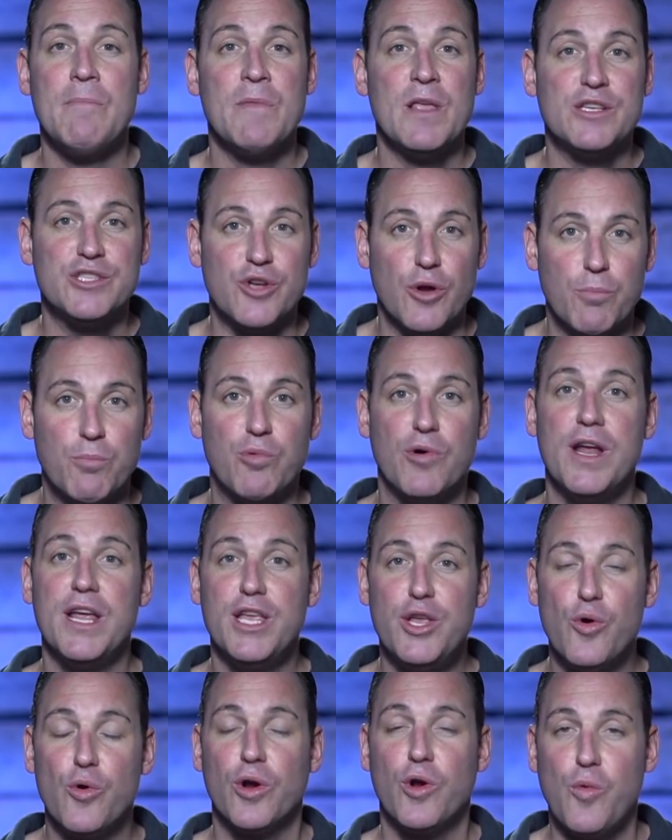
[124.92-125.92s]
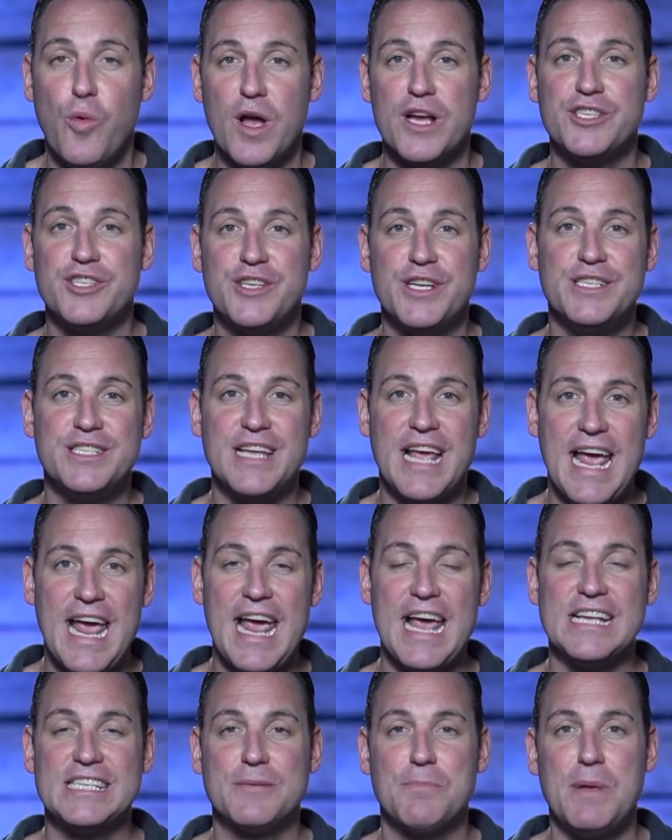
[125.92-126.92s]
So bring your questions,
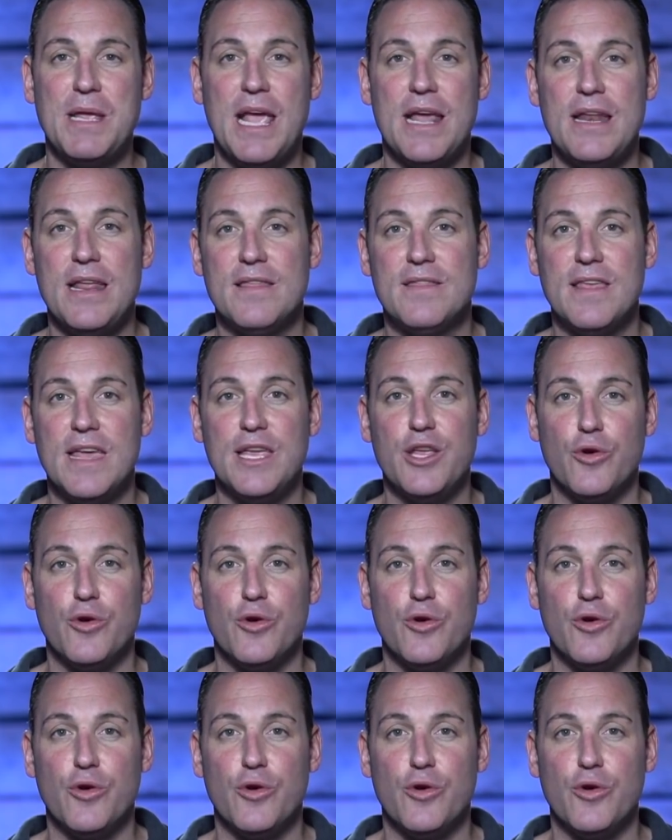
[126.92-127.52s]
ask me anything.